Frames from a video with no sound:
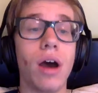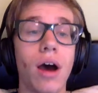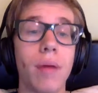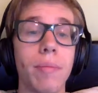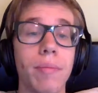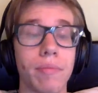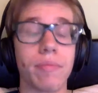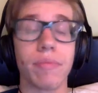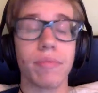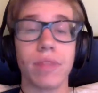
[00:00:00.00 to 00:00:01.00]

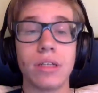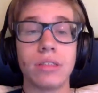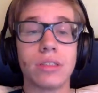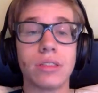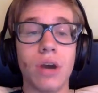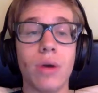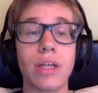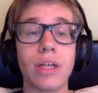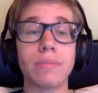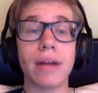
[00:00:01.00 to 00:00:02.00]
So
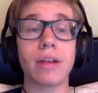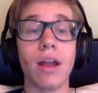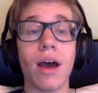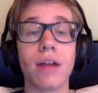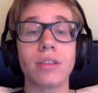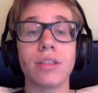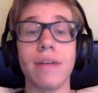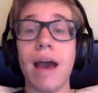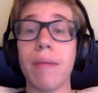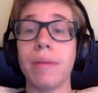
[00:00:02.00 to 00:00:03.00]
expect a lot of
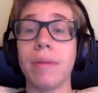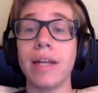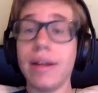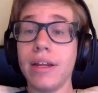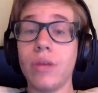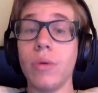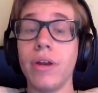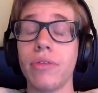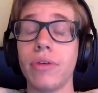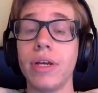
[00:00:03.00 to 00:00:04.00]
stuff happening at
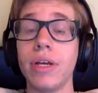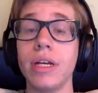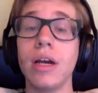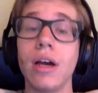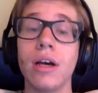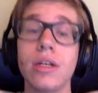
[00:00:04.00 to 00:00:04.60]
D23,